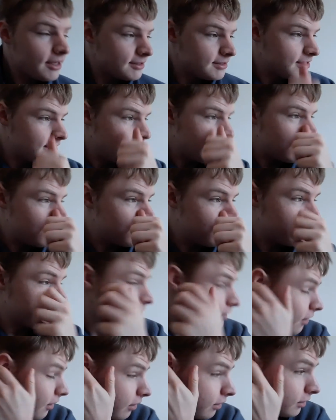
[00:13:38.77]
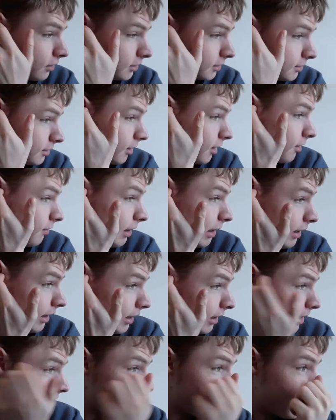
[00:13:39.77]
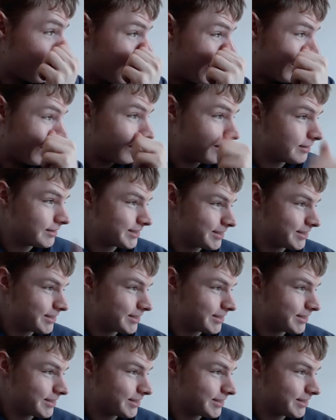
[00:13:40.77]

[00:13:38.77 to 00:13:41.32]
it's the end of the vlog, so, yeah,